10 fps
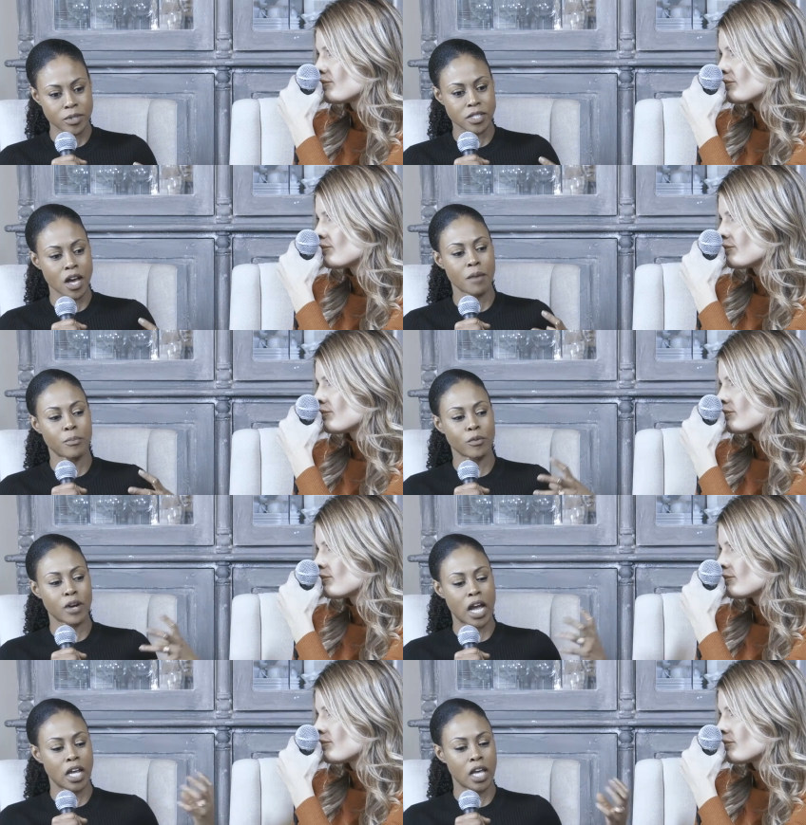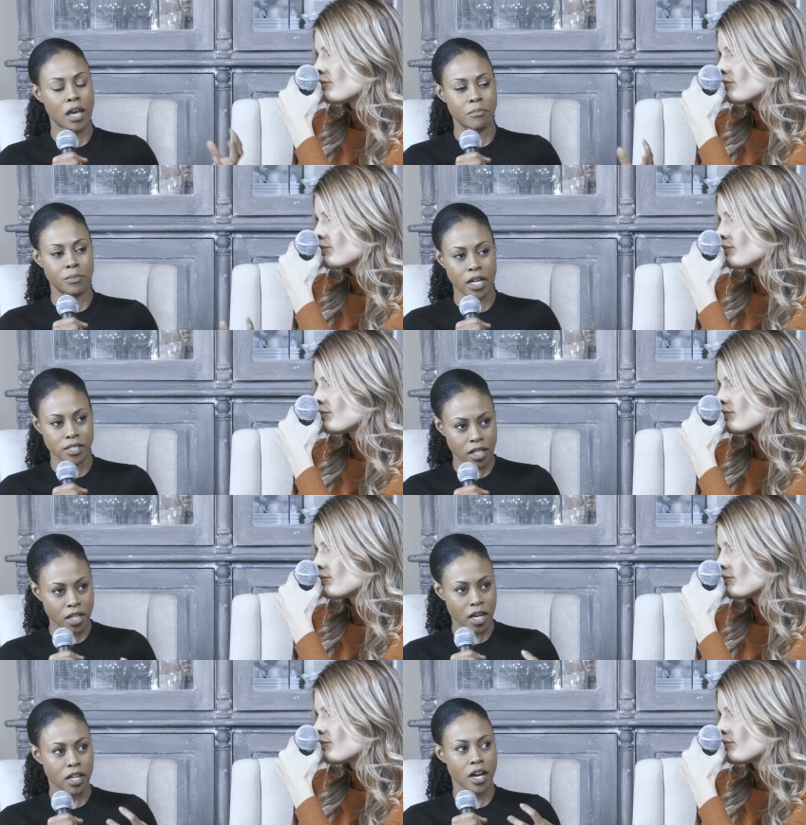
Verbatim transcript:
Speaker 1: was up already and Basquiat